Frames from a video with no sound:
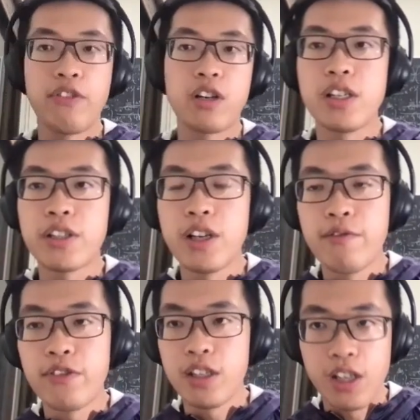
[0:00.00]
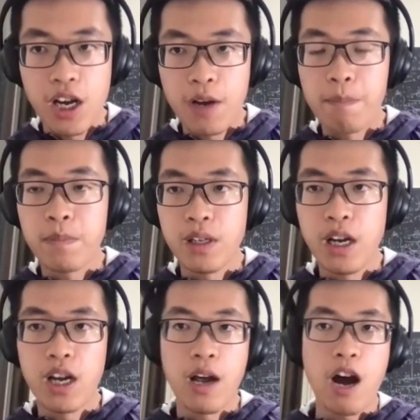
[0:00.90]
focus of
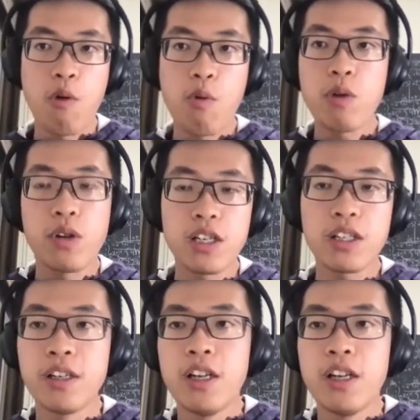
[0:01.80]
our work,